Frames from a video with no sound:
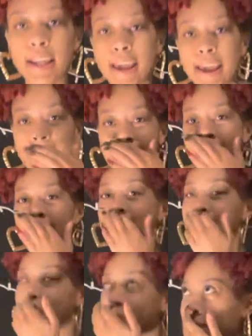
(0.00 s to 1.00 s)

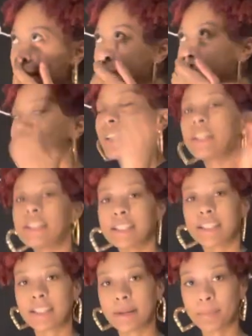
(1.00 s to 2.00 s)
next outfit. This
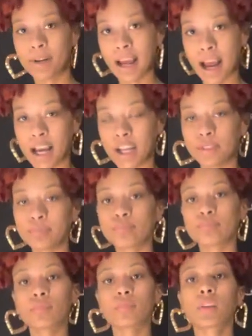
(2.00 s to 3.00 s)
is number nine.
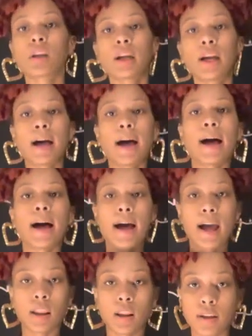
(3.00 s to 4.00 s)

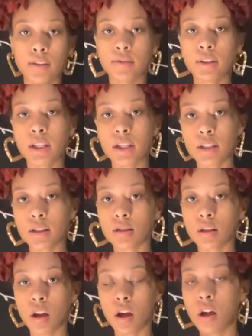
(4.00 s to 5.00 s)
I love
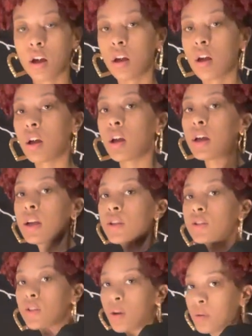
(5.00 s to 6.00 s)
this. It
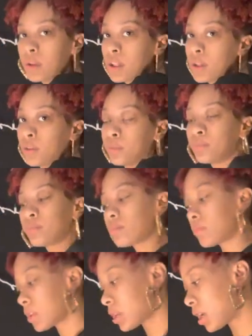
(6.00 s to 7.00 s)
is so cute.
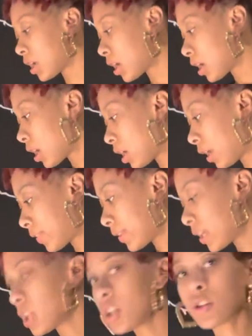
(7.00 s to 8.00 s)
I
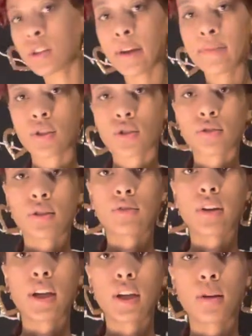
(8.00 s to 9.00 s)
think it used to have a string
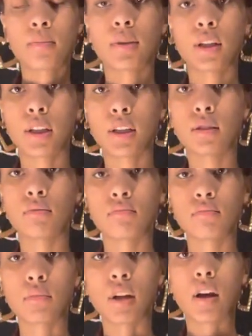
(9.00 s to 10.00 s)
right here, but
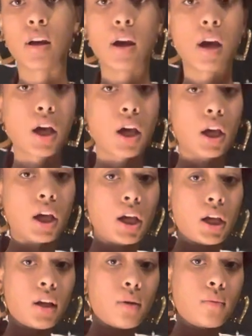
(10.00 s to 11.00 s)

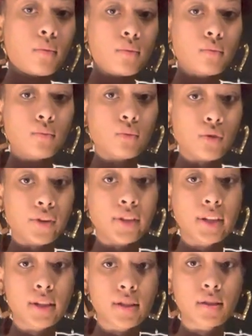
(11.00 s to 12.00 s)
I wore
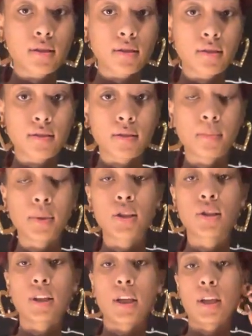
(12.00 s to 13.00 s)
this so
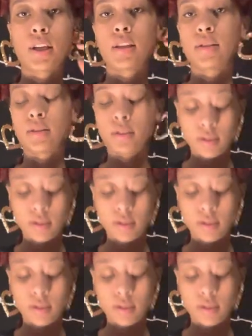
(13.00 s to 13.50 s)
much that